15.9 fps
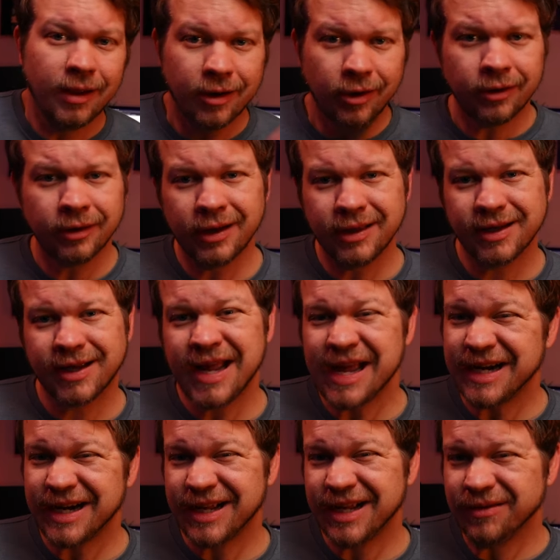Currently, the
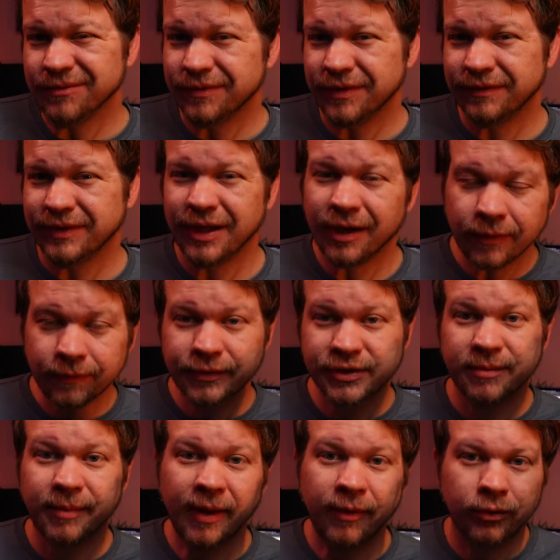Canon M50 offers
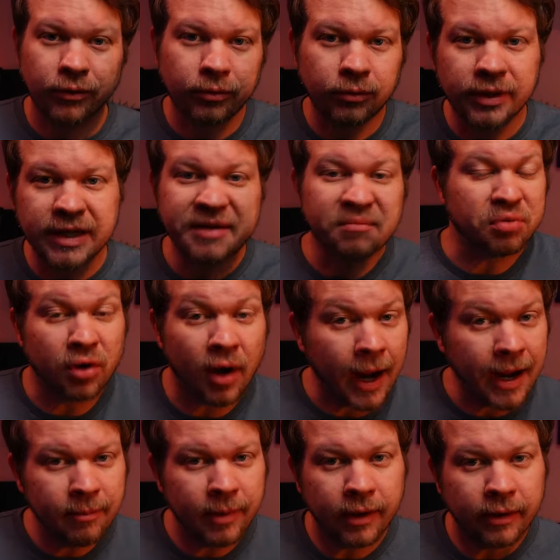about three
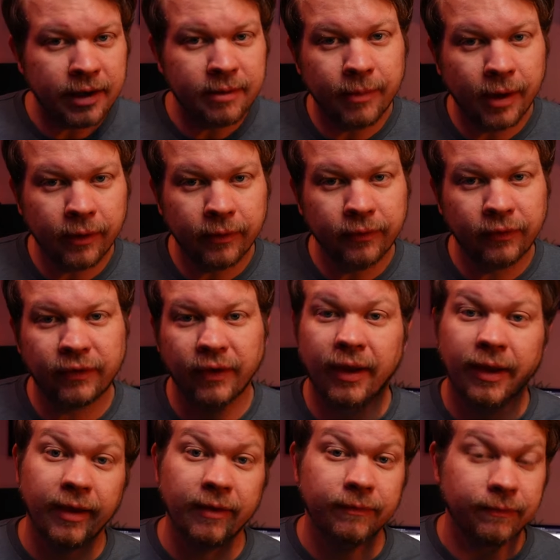primary modes
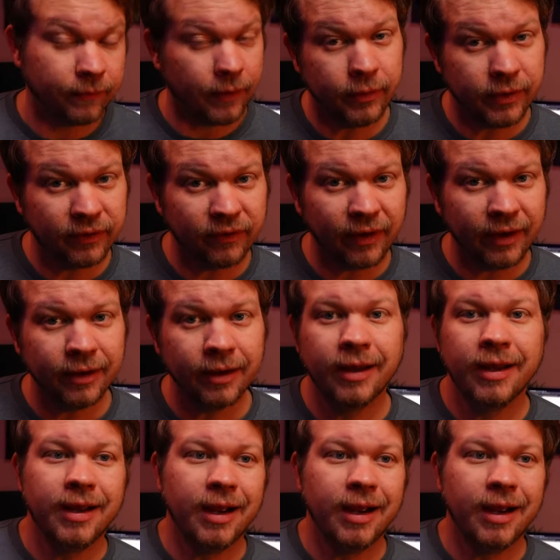of focusing,